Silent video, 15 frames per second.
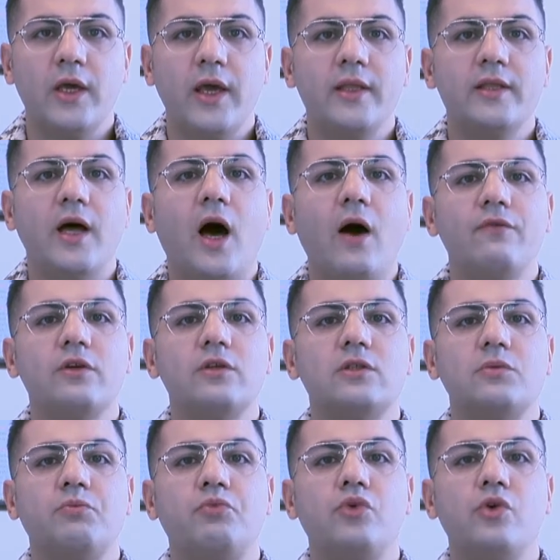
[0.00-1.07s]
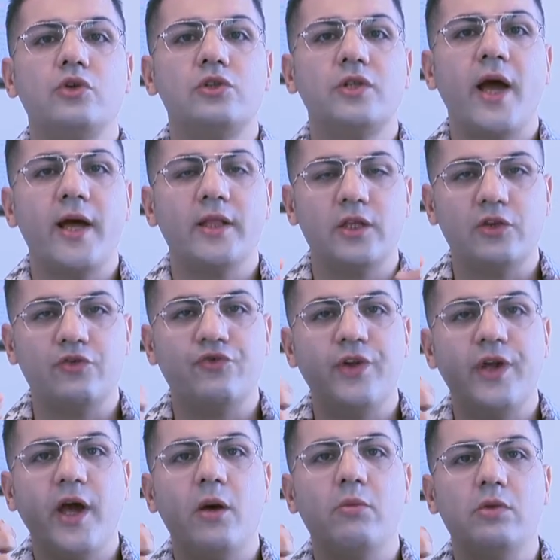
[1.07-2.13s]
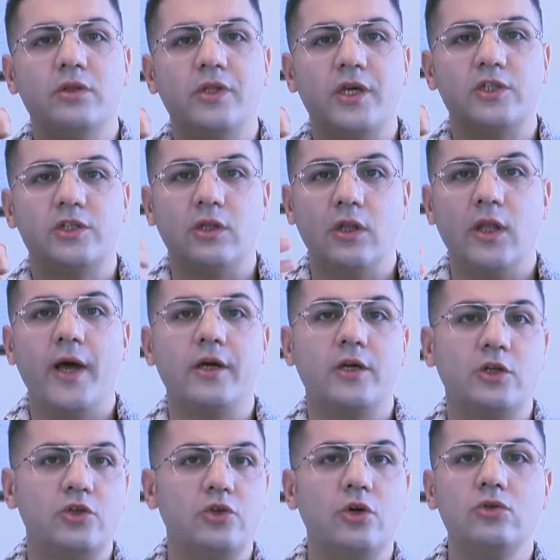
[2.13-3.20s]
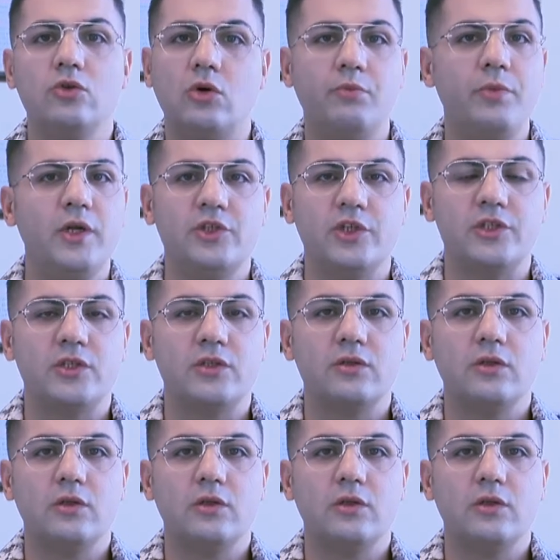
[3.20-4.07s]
and after the prosthetic rehabilitation like crown or bridges.